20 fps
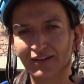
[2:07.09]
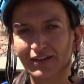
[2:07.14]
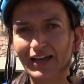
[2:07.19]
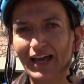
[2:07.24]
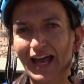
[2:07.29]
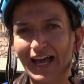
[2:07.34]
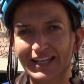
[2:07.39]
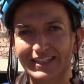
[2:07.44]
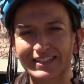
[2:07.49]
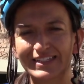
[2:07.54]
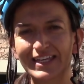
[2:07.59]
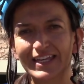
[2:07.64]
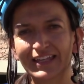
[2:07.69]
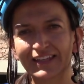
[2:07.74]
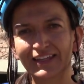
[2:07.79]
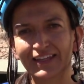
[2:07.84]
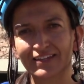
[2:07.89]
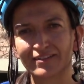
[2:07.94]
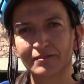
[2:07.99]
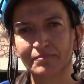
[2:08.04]

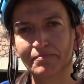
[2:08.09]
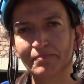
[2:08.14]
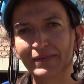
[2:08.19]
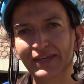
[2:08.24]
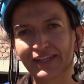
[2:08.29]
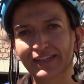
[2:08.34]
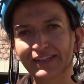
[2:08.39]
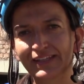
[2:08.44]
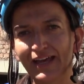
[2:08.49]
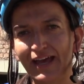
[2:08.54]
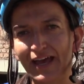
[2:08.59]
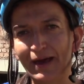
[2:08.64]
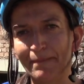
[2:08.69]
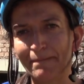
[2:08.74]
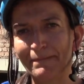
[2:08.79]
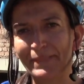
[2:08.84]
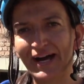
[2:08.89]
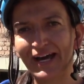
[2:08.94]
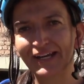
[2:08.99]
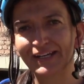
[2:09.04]
Haciendas mean a
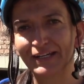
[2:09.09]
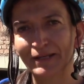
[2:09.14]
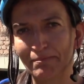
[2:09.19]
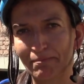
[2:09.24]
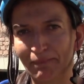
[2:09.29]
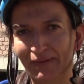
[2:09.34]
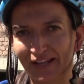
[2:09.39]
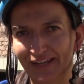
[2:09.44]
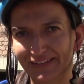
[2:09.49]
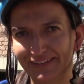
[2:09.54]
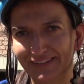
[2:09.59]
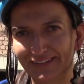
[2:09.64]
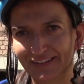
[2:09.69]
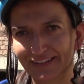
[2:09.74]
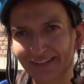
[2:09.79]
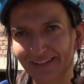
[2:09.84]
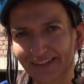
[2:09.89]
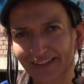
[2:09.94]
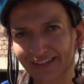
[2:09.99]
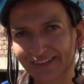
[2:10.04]
mining plant.
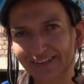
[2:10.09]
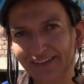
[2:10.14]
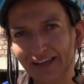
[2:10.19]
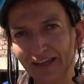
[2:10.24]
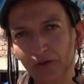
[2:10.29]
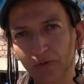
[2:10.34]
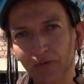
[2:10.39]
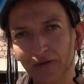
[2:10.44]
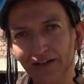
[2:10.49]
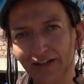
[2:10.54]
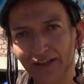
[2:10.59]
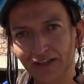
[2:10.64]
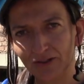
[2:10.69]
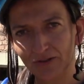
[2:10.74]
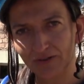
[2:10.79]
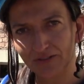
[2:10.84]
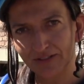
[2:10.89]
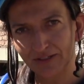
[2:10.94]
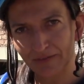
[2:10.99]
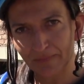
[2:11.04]
They were
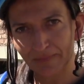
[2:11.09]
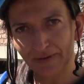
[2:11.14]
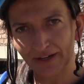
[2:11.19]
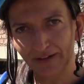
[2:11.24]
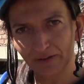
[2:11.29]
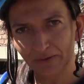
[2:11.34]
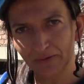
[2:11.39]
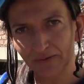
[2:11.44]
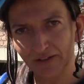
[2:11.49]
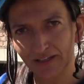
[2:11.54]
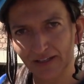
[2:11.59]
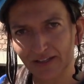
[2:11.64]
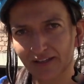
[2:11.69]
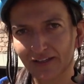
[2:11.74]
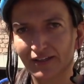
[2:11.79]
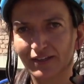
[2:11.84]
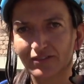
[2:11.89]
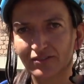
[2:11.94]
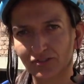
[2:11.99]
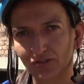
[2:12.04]
using mercury,
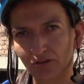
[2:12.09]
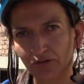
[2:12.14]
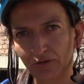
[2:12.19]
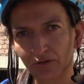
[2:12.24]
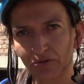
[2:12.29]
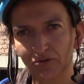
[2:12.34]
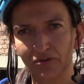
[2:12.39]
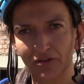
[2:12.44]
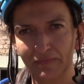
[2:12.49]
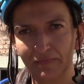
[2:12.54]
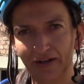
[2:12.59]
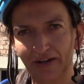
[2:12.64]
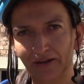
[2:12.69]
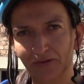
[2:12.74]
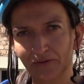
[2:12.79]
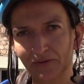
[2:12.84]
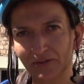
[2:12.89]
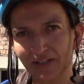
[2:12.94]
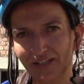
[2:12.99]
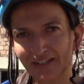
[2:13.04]
so through the
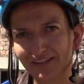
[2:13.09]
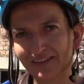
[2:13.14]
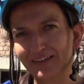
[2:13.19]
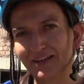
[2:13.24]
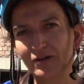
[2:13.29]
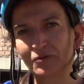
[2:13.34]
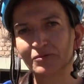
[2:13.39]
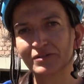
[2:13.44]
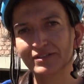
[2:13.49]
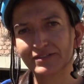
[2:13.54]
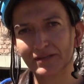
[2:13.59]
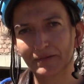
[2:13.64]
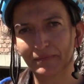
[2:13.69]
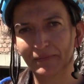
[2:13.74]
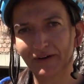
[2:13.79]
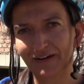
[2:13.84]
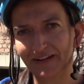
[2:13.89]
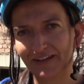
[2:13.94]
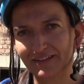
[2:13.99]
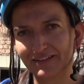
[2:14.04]
mercury they will
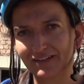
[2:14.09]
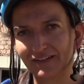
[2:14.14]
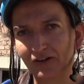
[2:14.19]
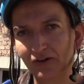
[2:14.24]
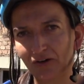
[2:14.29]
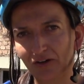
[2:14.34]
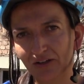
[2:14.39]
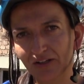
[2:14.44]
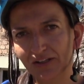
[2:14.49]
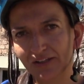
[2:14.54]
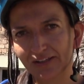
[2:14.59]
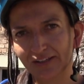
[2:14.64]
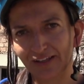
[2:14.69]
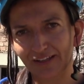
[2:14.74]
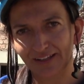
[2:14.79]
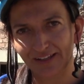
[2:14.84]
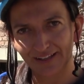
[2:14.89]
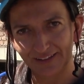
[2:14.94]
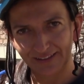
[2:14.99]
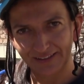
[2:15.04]
separate the gold,
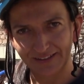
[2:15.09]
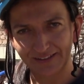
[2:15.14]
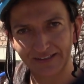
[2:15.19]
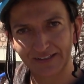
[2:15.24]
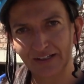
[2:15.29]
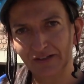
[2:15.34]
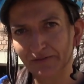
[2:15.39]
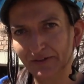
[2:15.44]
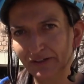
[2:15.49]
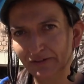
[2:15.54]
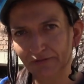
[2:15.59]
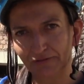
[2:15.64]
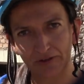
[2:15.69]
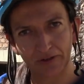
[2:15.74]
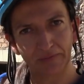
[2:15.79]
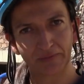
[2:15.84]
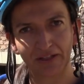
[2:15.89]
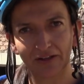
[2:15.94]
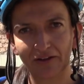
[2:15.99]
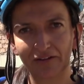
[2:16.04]
the silver from
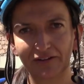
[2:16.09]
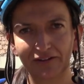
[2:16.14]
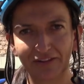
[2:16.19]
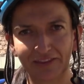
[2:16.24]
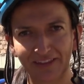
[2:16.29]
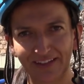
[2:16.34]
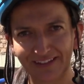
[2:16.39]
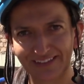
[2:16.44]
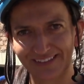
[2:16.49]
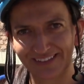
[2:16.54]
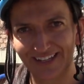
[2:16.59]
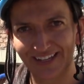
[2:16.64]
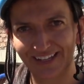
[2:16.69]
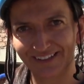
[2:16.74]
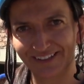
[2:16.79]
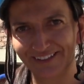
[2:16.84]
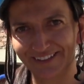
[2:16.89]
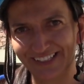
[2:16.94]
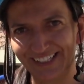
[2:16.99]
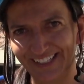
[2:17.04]
the other things they
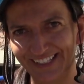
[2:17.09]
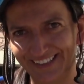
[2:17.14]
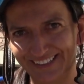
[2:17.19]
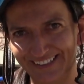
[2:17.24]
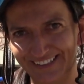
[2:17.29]
don't need.